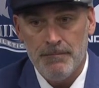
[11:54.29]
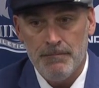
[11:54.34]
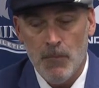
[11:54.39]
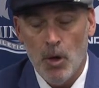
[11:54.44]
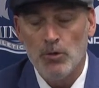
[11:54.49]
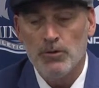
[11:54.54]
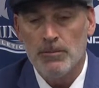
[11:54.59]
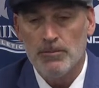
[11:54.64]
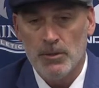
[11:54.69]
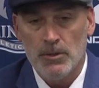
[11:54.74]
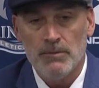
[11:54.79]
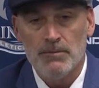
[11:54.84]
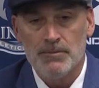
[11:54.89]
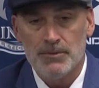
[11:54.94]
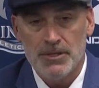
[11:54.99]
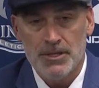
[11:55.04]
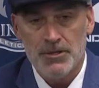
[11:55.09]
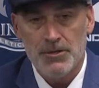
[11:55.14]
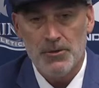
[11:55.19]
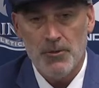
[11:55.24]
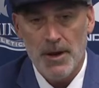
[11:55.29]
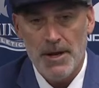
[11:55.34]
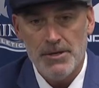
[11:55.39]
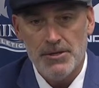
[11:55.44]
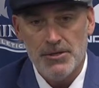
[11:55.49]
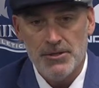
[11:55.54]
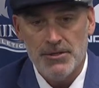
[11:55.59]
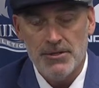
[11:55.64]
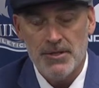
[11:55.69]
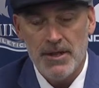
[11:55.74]
multiple
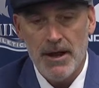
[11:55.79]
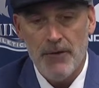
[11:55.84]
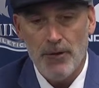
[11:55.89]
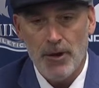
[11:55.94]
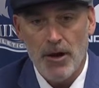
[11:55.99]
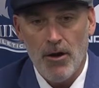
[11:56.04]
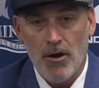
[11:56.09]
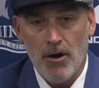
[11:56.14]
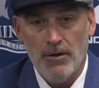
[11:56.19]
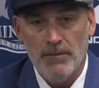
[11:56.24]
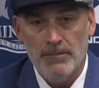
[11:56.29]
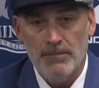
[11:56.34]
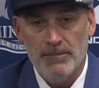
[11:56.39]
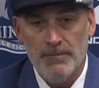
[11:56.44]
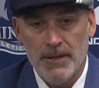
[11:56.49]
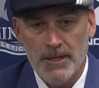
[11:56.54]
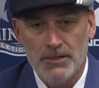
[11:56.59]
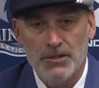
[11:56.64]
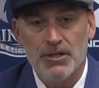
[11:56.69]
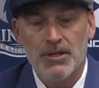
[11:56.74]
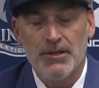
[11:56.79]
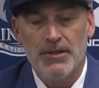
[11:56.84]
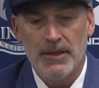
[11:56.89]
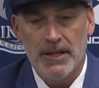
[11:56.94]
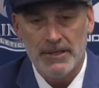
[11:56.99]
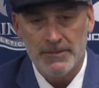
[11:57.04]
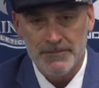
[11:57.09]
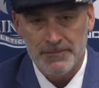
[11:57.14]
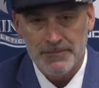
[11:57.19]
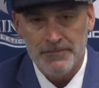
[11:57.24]
situations in that regard, and that's a good thing.